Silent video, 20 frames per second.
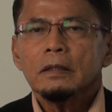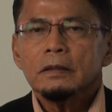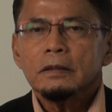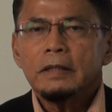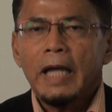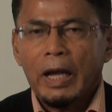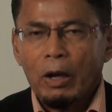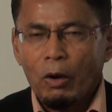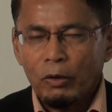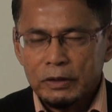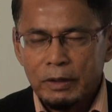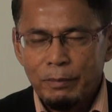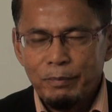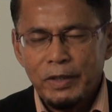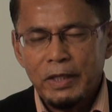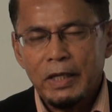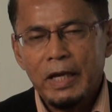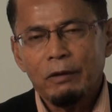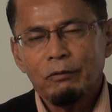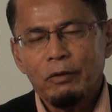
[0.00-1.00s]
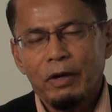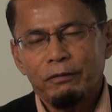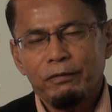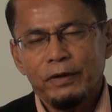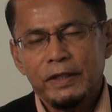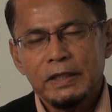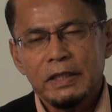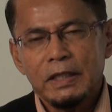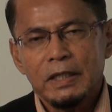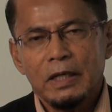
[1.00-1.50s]
dichotomy that we are
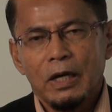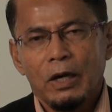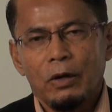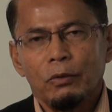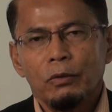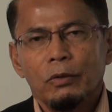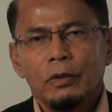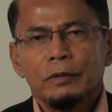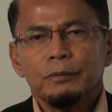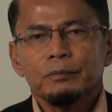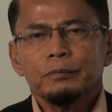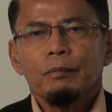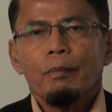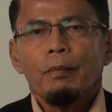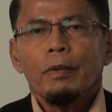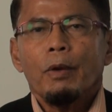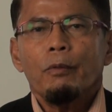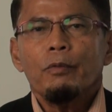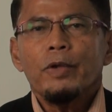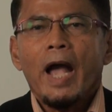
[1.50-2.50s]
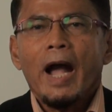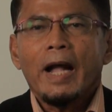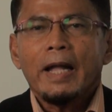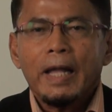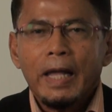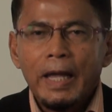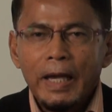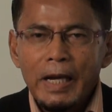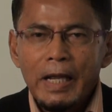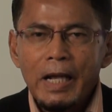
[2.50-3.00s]
facing now. We
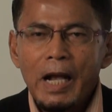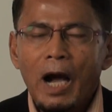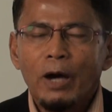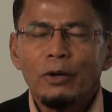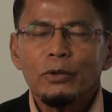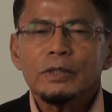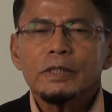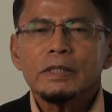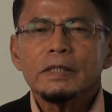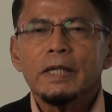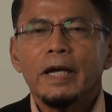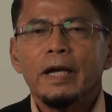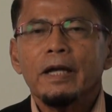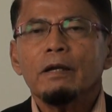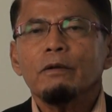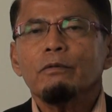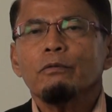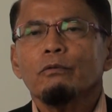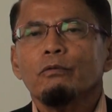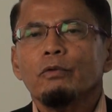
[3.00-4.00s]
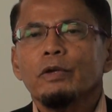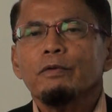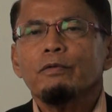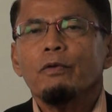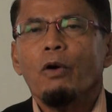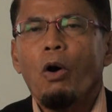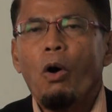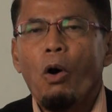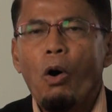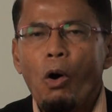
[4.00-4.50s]
are killing ourselves
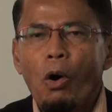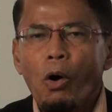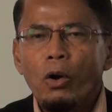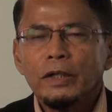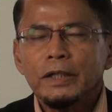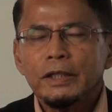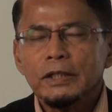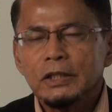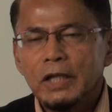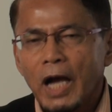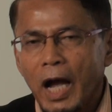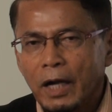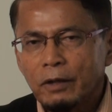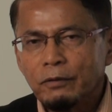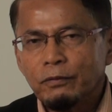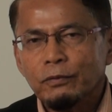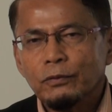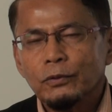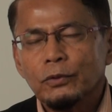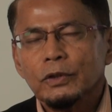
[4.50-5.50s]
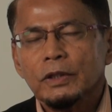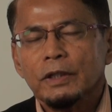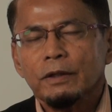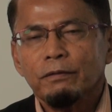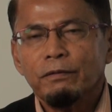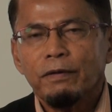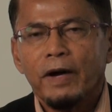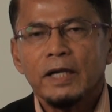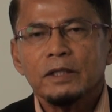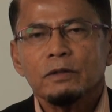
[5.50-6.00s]
with all the junk food, the
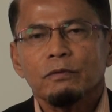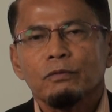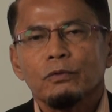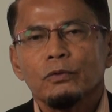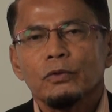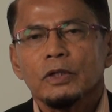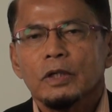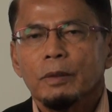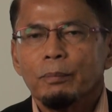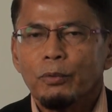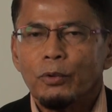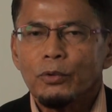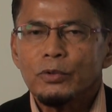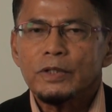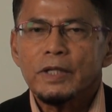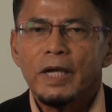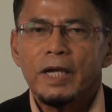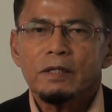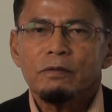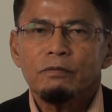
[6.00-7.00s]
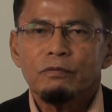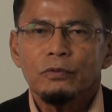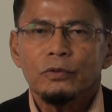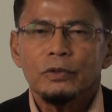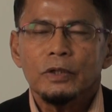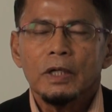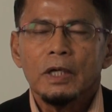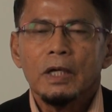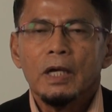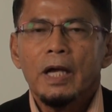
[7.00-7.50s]
fast food, the processed
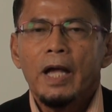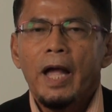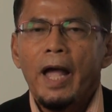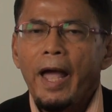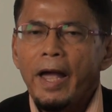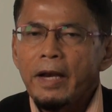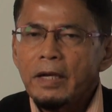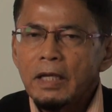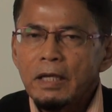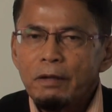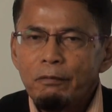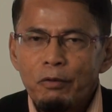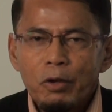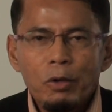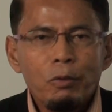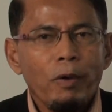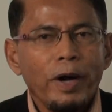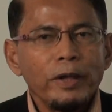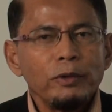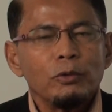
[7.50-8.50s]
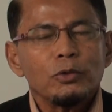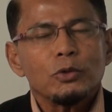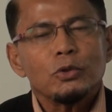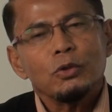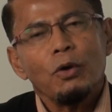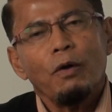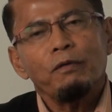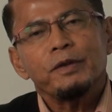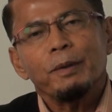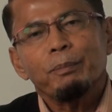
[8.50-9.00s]
food. And if we want to
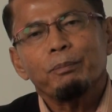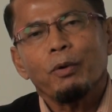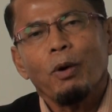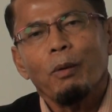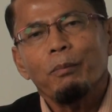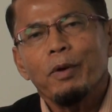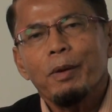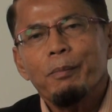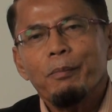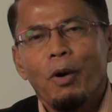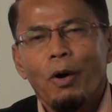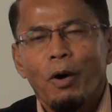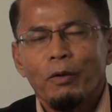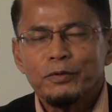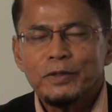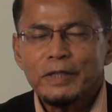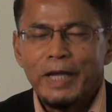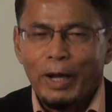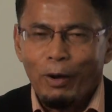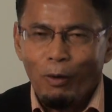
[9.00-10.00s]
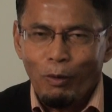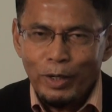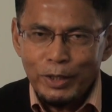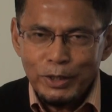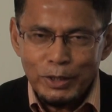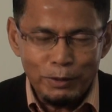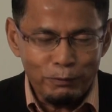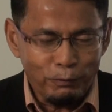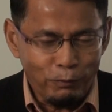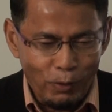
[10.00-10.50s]
solve the problem of
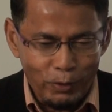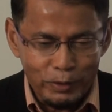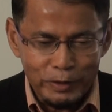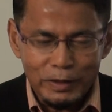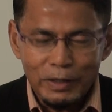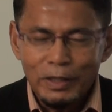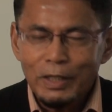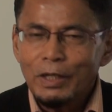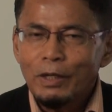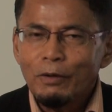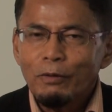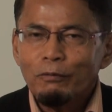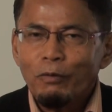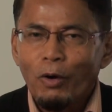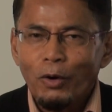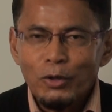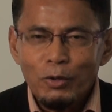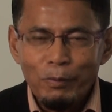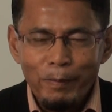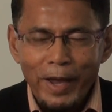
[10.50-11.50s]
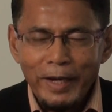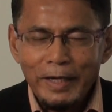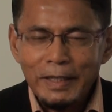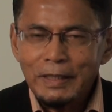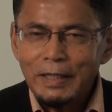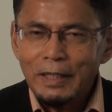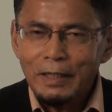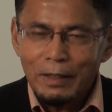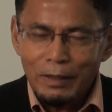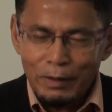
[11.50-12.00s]
psychology for
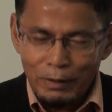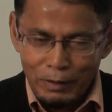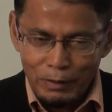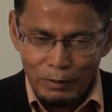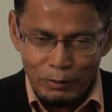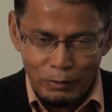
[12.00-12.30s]
humanity,